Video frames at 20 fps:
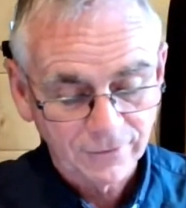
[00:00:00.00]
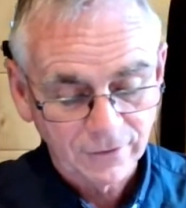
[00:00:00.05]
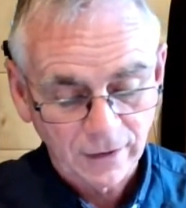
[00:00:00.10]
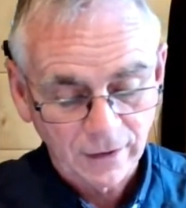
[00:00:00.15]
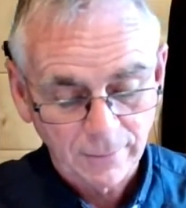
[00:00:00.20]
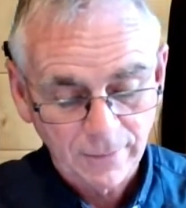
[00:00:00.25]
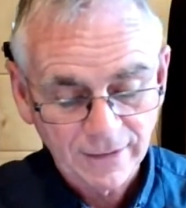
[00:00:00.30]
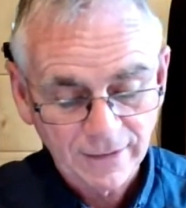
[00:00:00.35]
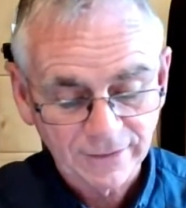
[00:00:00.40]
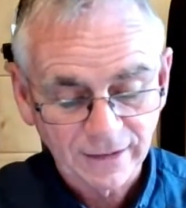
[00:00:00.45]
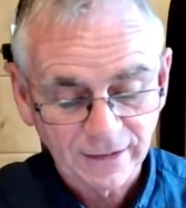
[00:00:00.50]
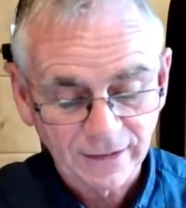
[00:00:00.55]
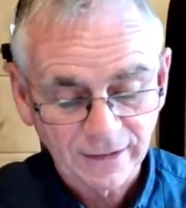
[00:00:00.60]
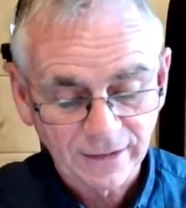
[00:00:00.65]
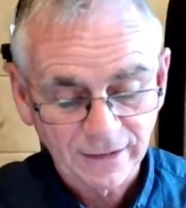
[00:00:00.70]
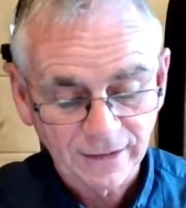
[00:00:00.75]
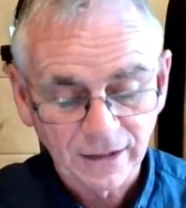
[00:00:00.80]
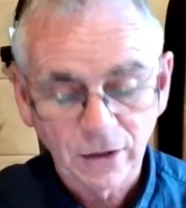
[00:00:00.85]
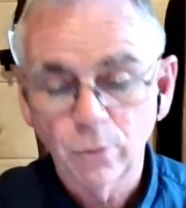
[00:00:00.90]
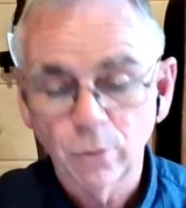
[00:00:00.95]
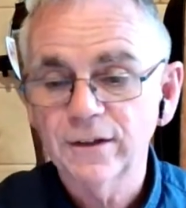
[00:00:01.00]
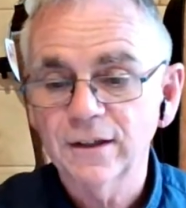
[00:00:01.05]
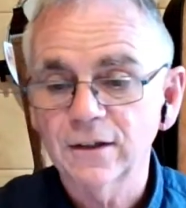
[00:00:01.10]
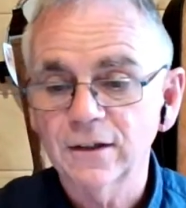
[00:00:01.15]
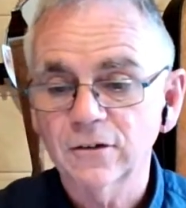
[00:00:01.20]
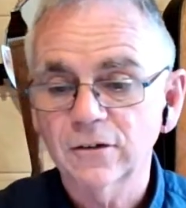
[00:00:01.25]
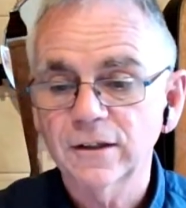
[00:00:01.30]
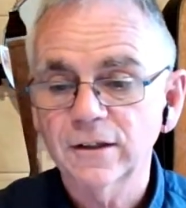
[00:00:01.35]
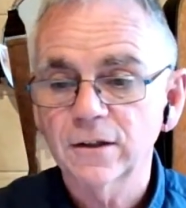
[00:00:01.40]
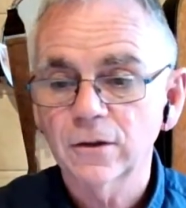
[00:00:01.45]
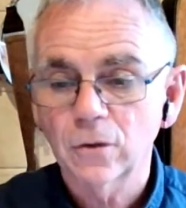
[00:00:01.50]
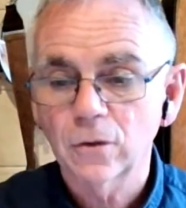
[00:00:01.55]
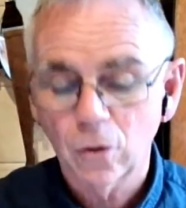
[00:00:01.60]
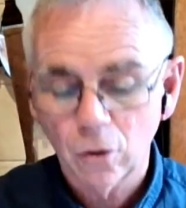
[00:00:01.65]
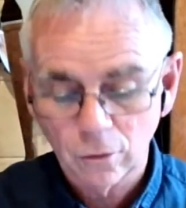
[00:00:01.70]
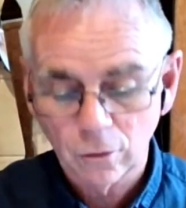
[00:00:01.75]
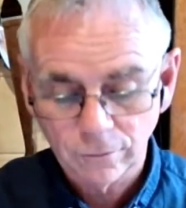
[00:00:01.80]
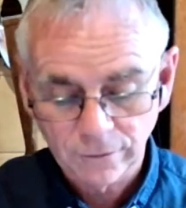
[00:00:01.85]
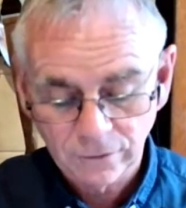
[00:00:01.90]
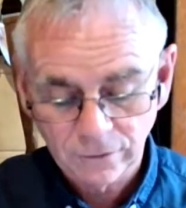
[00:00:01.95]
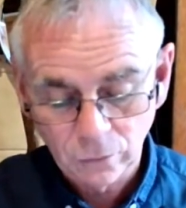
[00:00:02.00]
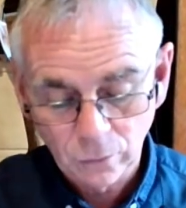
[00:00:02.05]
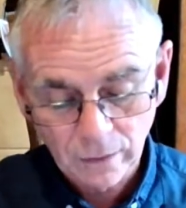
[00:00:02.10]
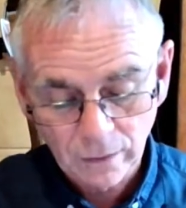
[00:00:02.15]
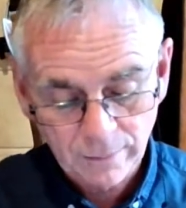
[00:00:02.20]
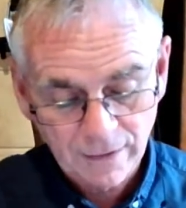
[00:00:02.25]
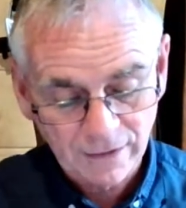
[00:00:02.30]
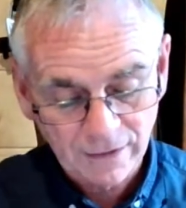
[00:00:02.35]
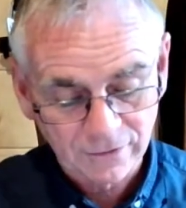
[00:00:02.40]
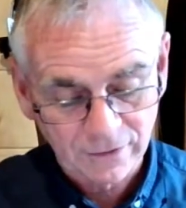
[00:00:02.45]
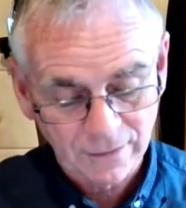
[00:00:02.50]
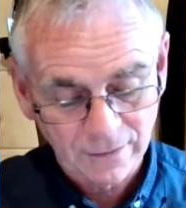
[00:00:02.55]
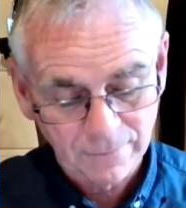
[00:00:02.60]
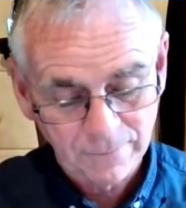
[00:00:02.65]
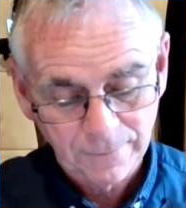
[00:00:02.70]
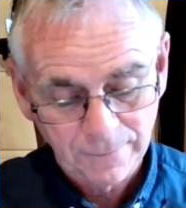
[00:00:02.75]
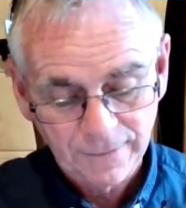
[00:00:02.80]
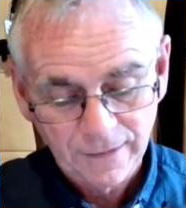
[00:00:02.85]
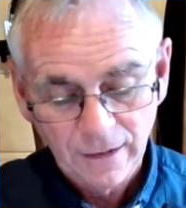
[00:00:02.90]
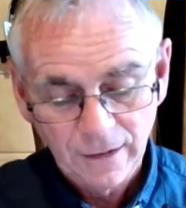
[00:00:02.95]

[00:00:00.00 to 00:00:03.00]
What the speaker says: after apparently quitting as leader of the Tory party.